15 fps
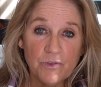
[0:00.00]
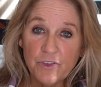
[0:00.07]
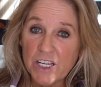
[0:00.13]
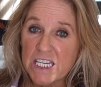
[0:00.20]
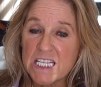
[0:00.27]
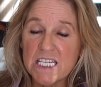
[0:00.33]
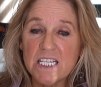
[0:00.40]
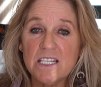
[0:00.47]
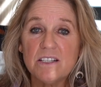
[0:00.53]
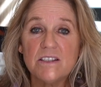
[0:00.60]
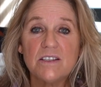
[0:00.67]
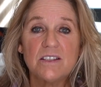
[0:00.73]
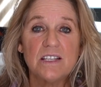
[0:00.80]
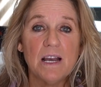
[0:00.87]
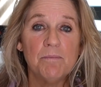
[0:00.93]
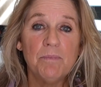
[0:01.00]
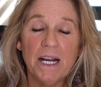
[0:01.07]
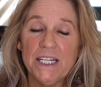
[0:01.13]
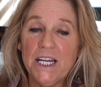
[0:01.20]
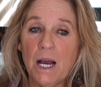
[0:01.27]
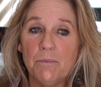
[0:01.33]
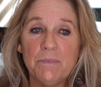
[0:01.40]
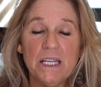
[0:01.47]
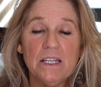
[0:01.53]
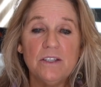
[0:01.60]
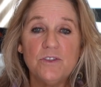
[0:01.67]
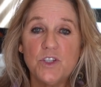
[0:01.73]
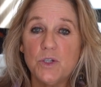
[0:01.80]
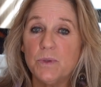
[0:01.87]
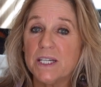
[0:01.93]
Fixes that might not
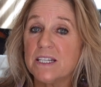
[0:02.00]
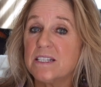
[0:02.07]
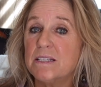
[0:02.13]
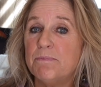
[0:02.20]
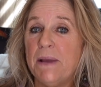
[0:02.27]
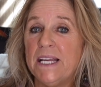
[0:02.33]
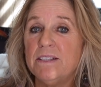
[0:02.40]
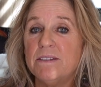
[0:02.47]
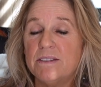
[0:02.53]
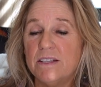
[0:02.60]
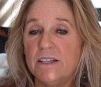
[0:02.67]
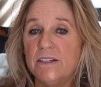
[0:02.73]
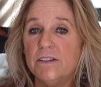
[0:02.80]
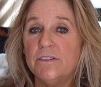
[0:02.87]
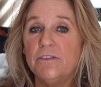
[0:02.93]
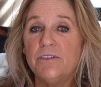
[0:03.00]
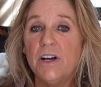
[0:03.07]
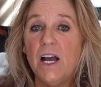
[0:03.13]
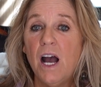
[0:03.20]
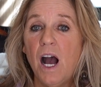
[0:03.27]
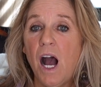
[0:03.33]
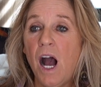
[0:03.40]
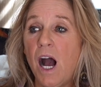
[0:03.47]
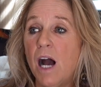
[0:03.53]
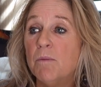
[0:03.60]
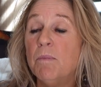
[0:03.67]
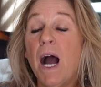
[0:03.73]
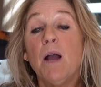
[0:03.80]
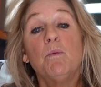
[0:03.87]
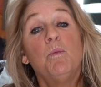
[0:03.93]
be too expensive.
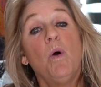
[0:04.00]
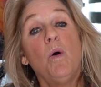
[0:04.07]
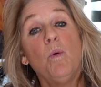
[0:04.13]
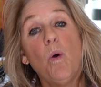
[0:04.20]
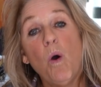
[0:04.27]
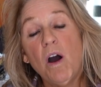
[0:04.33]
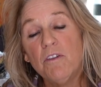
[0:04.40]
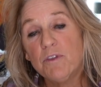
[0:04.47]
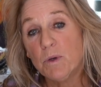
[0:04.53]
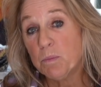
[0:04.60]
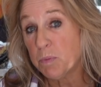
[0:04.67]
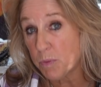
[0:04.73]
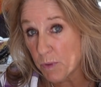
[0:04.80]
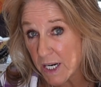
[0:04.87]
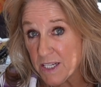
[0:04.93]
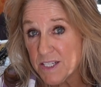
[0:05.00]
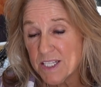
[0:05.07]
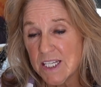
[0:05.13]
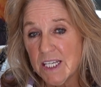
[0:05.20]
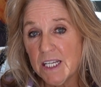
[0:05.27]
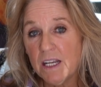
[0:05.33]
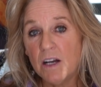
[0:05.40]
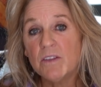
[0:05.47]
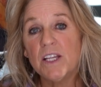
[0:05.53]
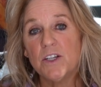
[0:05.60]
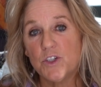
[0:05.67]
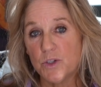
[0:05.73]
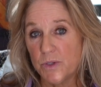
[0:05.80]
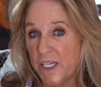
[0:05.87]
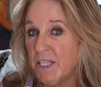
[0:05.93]
I won't offer pricing
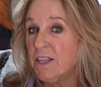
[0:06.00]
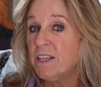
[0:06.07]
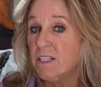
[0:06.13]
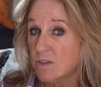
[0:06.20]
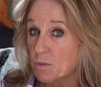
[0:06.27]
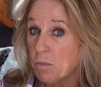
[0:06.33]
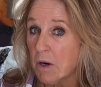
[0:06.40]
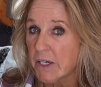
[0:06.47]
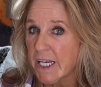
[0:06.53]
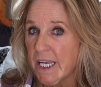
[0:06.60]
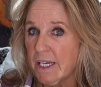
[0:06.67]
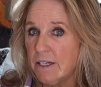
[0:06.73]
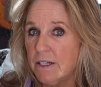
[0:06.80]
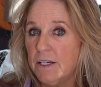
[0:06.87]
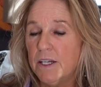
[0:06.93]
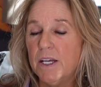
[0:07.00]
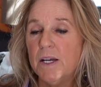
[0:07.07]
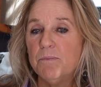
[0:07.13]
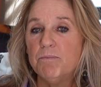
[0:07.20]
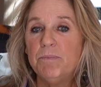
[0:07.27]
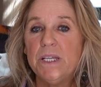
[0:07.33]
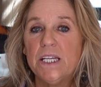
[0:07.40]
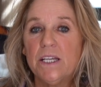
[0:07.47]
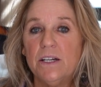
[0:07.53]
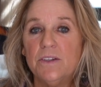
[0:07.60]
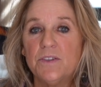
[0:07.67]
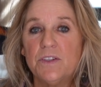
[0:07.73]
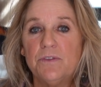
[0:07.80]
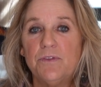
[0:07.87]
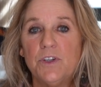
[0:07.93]
unless you're in this market,
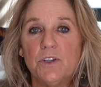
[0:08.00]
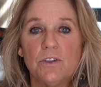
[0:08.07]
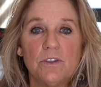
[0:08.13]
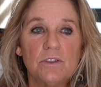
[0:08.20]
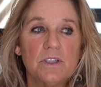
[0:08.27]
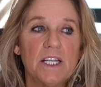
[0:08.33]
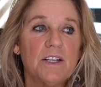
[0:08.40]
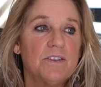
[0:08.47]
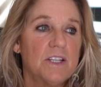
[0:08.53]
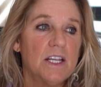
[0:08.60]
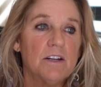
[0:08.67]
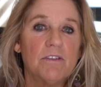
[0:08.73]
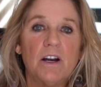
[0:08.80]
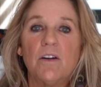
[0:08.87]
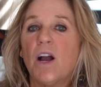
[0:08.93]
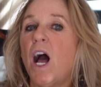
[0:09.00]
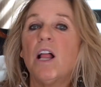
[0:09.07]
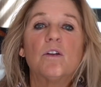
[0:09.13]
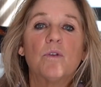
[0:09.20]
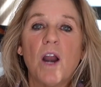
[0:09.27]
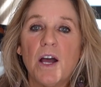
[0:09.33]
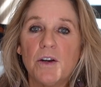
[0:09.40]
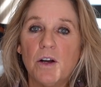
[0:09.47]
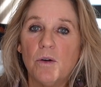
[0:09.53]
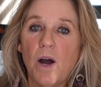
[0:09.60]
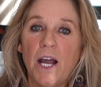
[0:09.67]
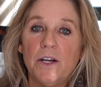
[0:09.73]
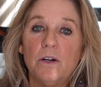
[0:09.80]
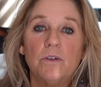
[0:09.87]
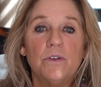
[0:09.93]
because if you're like, say, around Colorado,
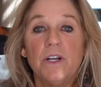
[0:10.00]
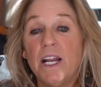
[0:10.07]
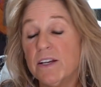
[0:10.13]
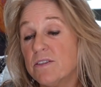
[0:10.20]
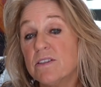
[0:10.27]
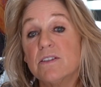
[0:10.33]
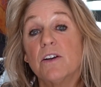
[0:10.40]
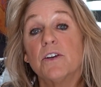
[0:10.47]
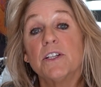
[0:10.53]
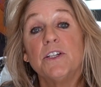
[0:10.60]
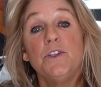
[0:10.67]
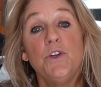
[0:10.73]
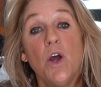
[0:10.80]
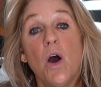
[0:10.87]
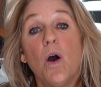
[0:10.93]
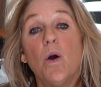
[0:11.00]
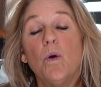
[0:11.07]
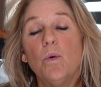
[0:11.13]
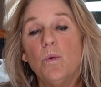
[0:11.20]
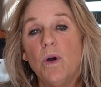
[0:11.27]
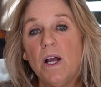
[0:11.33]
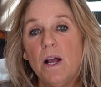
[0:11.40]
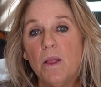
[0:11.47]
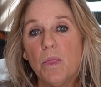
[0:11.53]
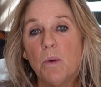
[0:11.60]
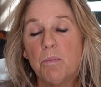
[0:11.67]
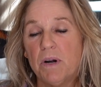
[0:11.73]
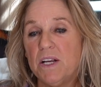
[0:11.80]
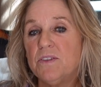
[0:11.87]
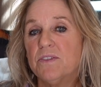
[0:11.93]
I don't necessarily know the
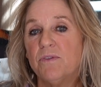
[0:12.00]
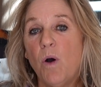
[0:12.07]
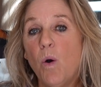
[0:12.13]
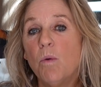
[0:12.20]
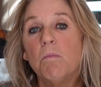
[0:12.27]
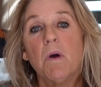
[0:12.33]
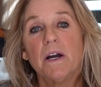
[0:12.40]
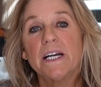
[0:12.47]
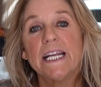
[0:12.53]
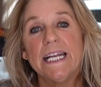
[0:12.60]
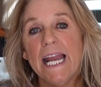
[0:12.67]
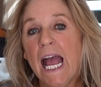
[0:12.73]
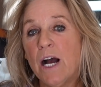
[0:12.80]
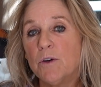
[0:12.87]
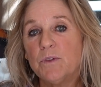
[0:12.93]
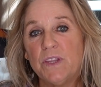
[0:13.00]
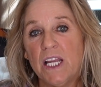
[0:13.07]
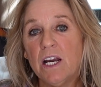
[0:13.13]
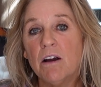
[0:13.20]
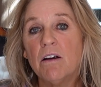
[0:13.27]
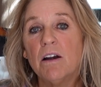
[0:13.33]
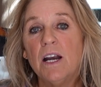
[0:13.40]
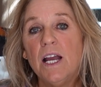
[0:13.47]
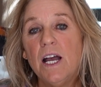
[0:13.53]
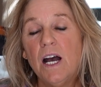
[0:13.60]
price of home market out there.